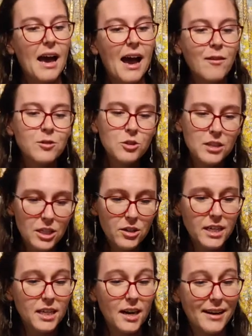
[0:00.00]
After
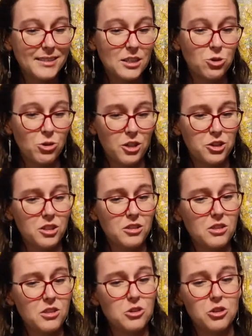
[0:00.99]
hearing God's
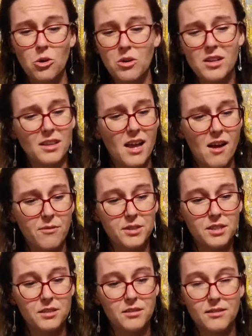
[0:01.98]
instructions, Jonah
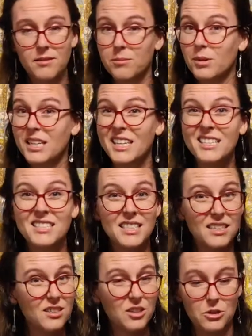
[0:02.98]
left, but he
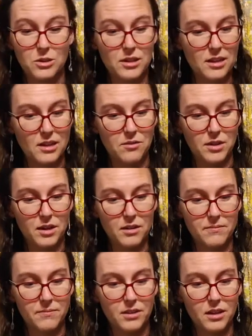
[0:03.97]
didn't go to Nineveh.
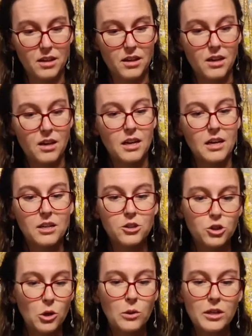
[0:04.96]

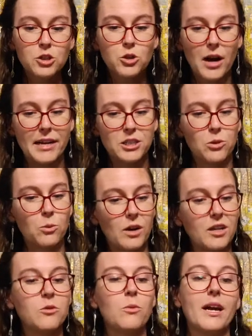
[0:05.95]
Jonah tried to
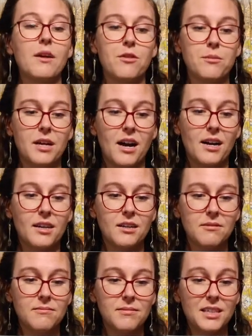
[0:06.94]
run away from God.
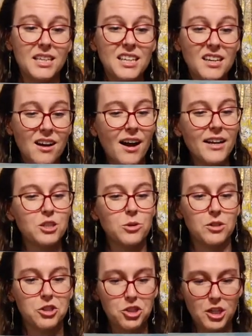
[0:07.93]
He got to
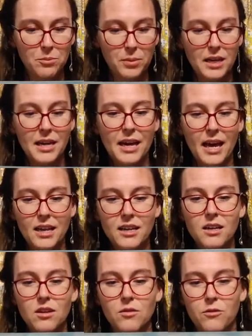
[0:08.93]
a ship
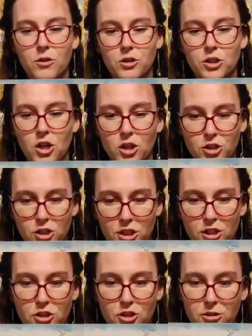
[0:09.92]
headed for
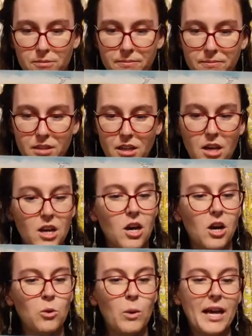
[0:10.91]
Tarshish,
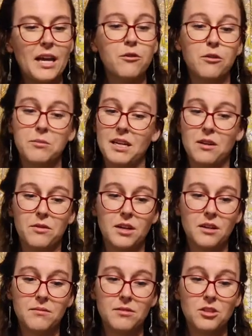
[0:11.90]
away from
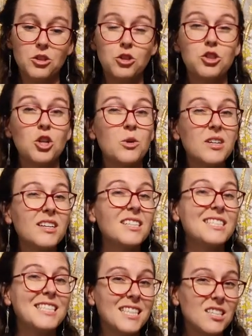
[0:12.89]
Nineveh. Jonah
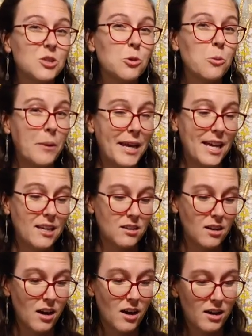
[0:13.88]
disobeyed
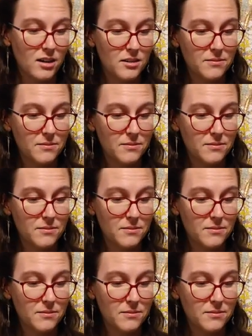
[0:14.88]
God.